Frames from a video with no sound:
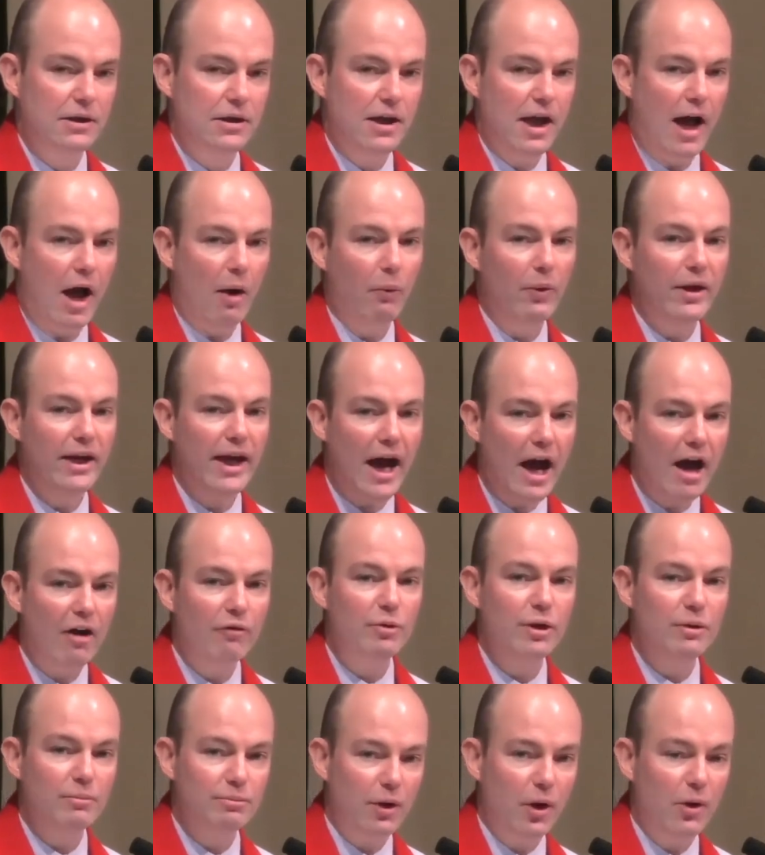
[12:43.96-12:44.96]
And we have
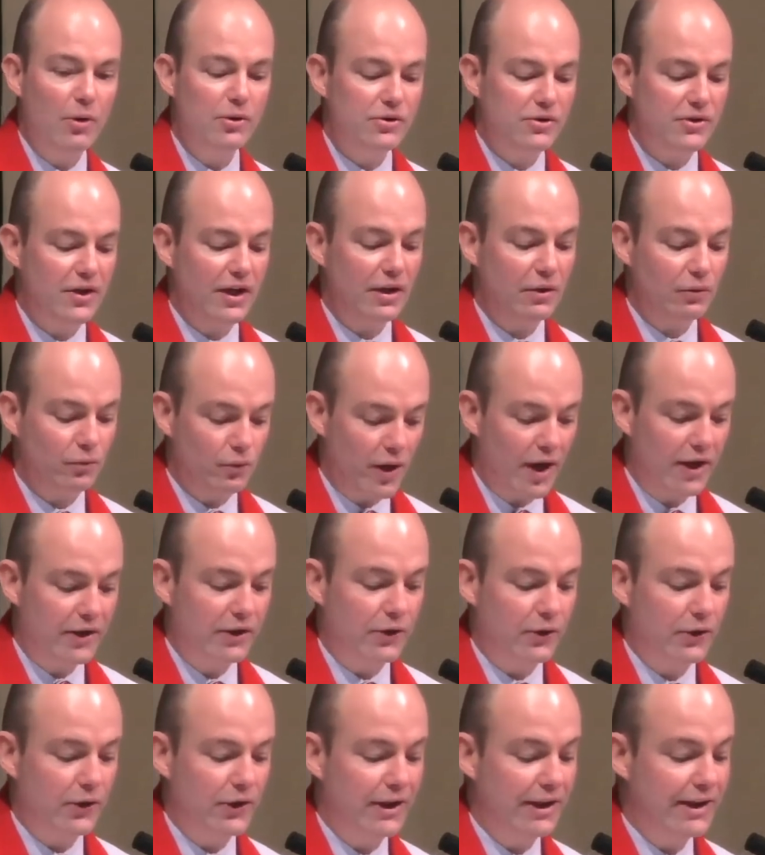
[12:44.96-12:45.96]
been posting
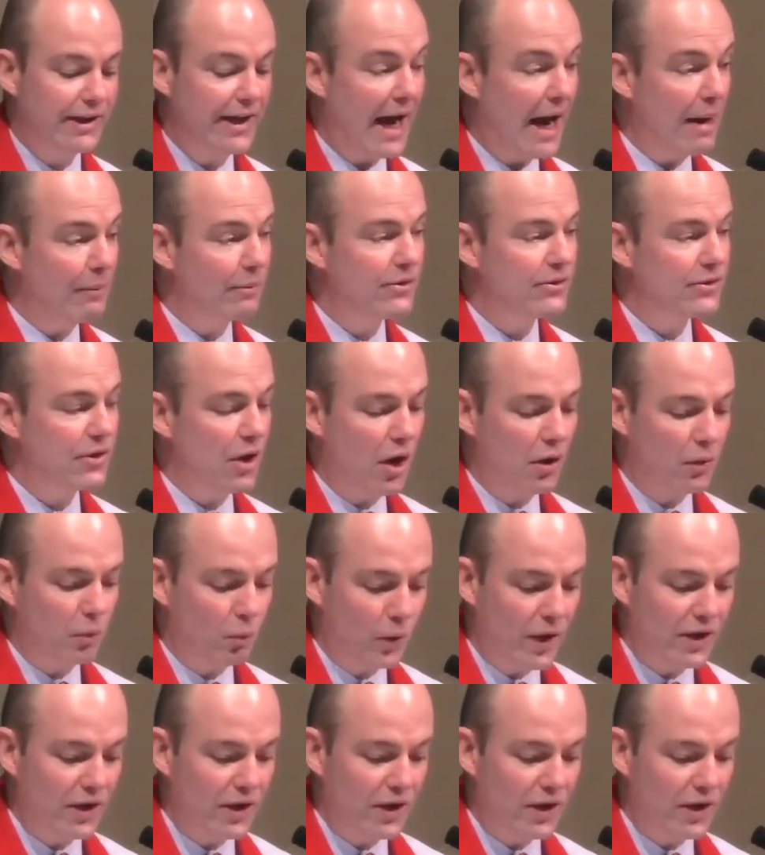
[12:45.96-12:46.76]
regularly an Amazon